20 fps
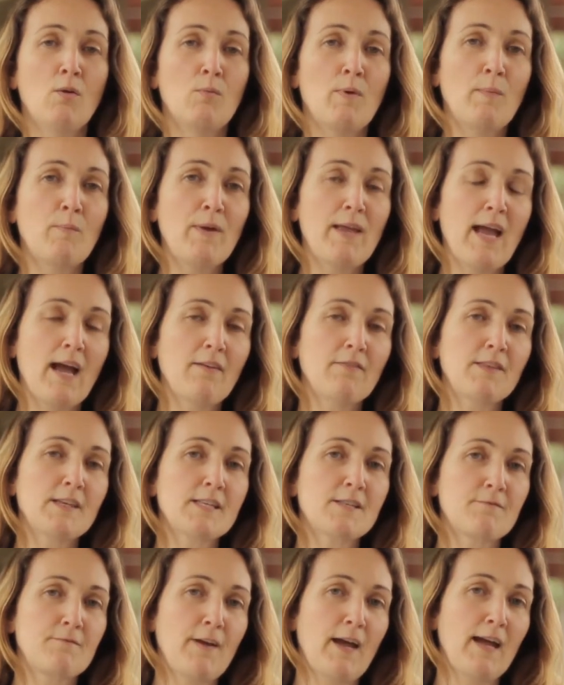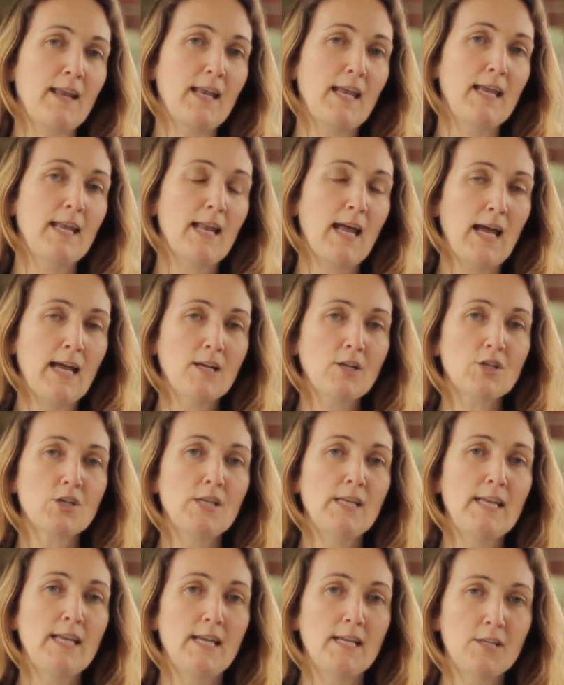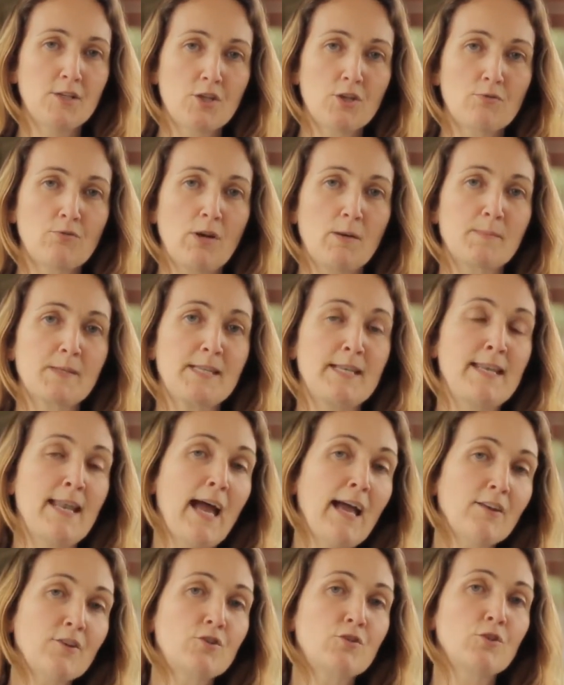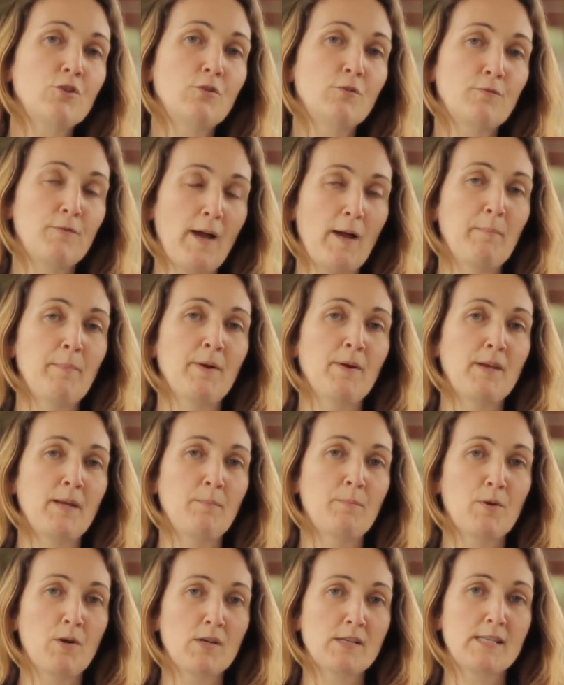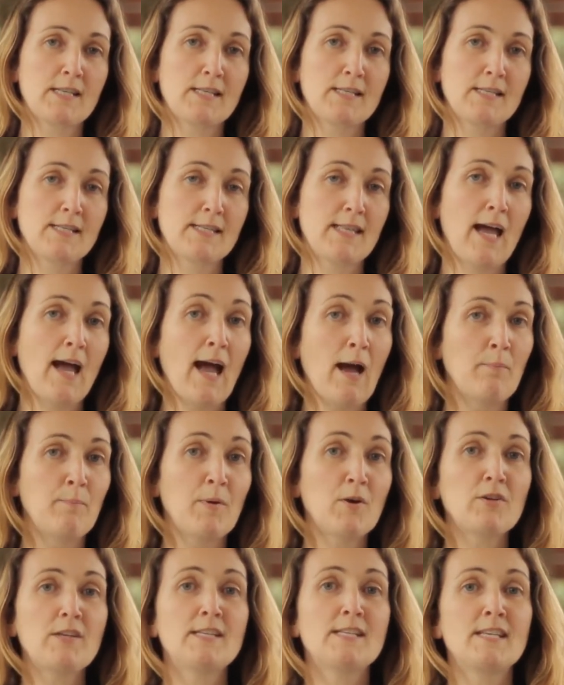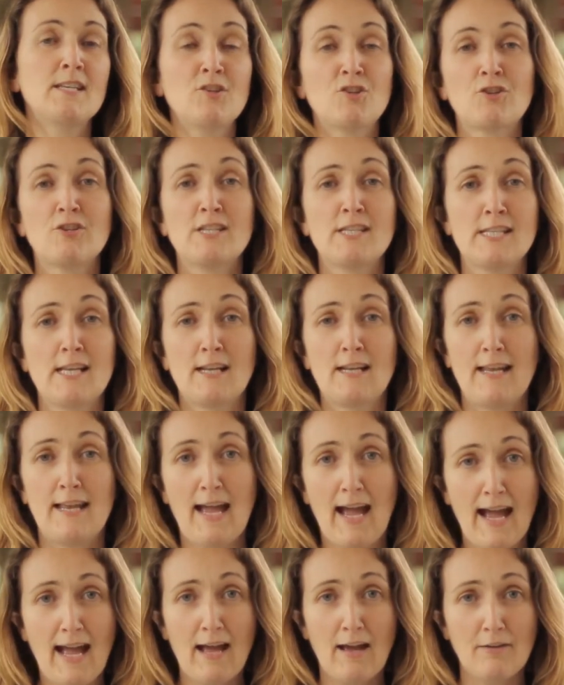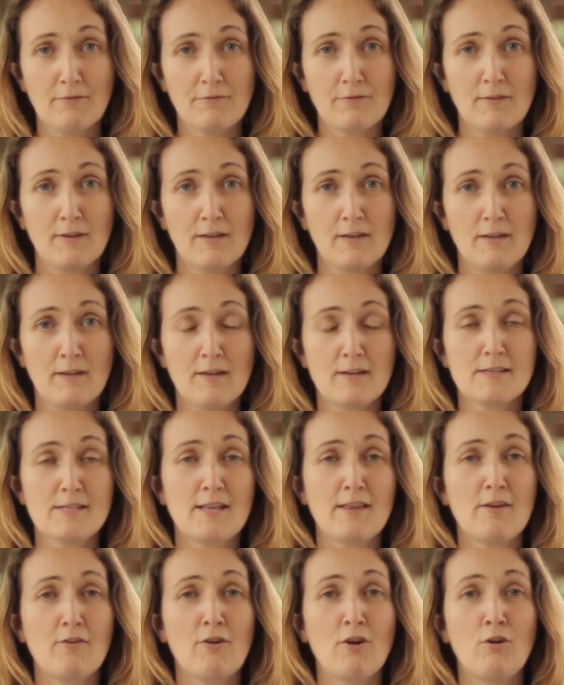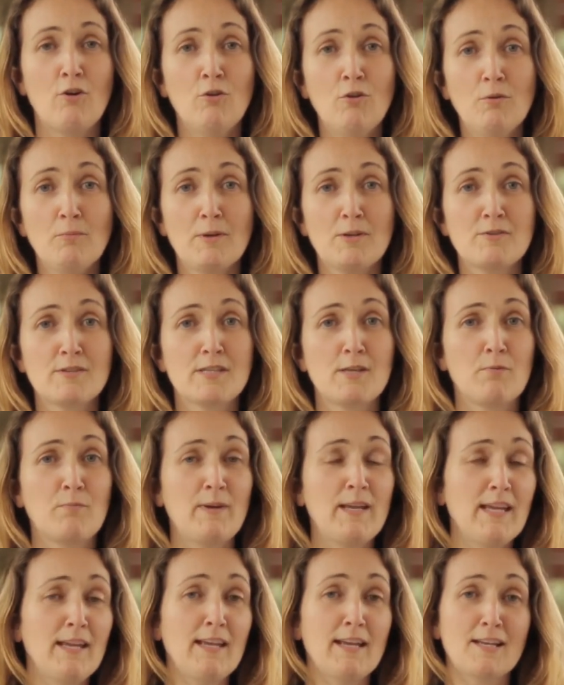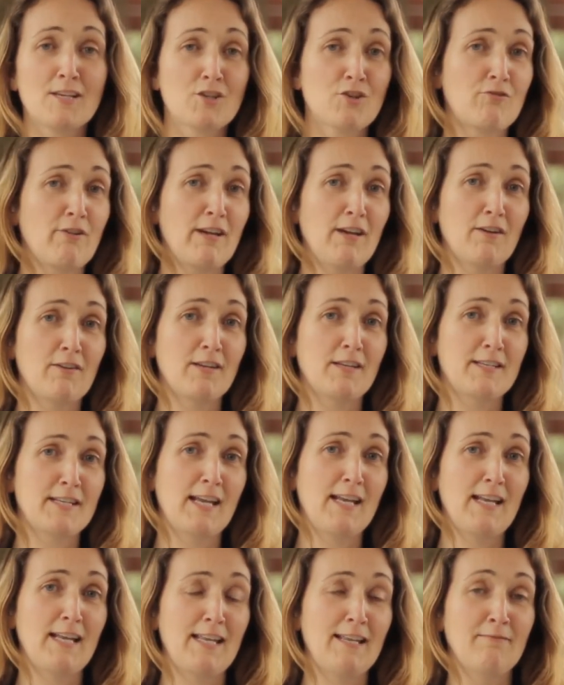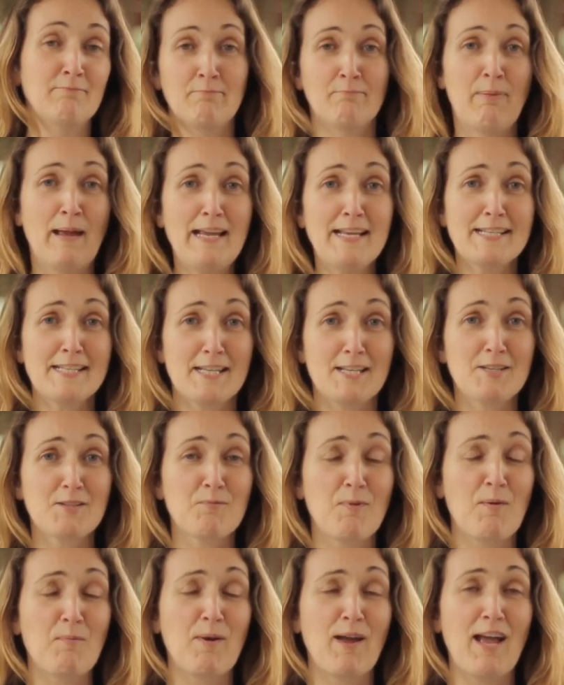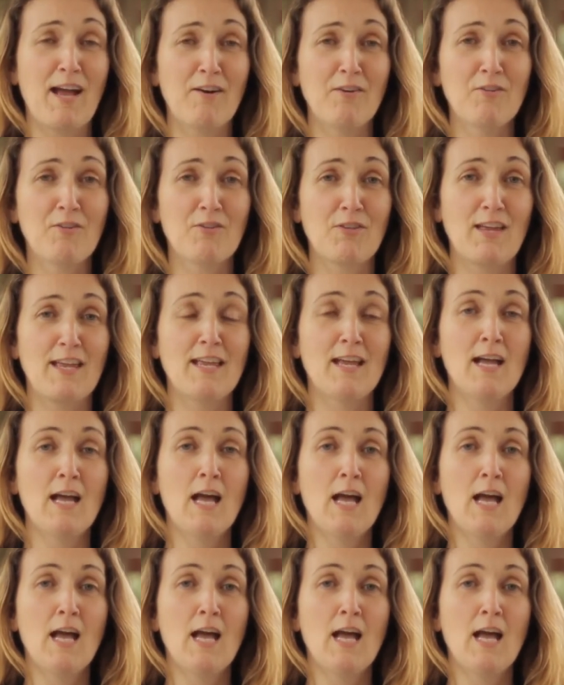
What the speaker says: when we have this fat, it actually interrupts natural fat-burning processes that our bodies intrinsically have. So there are hormones that we excrete on a daily basis when we're healthy